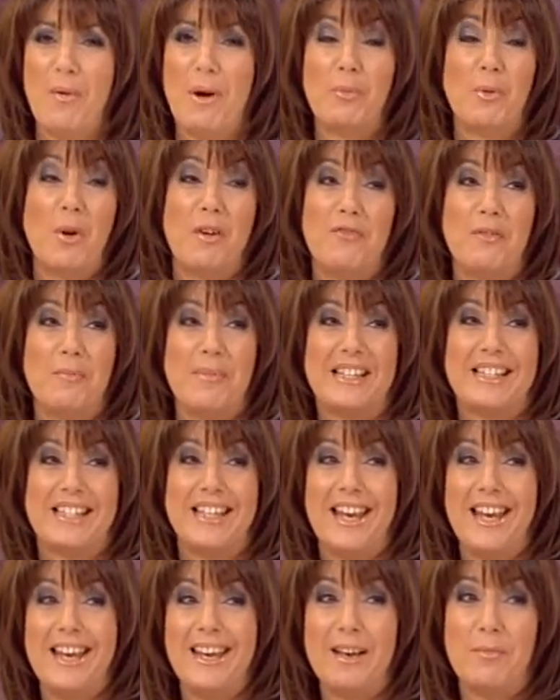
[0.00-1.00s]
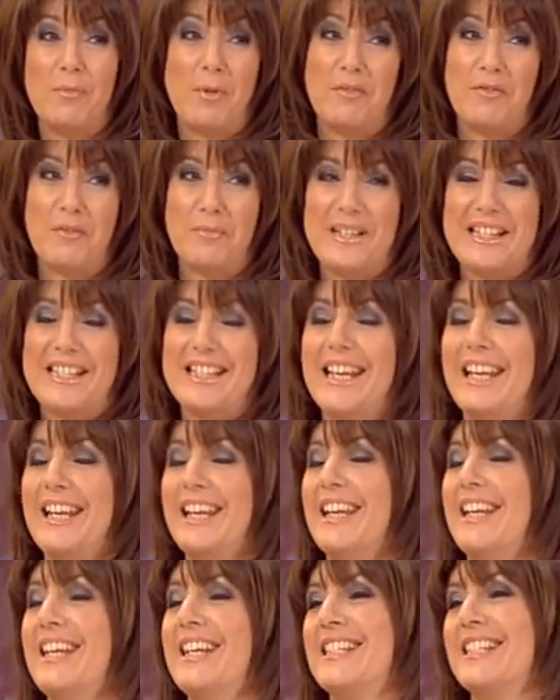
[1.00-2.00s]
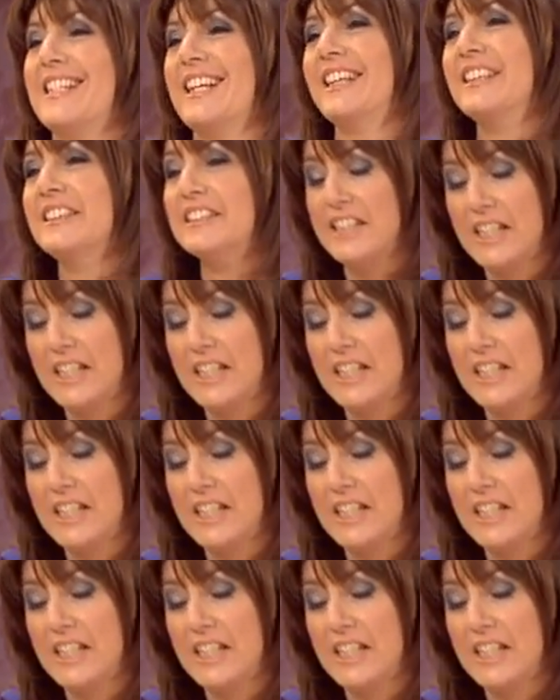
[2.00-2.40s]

I'm going for my tea. I'm going for my tea later.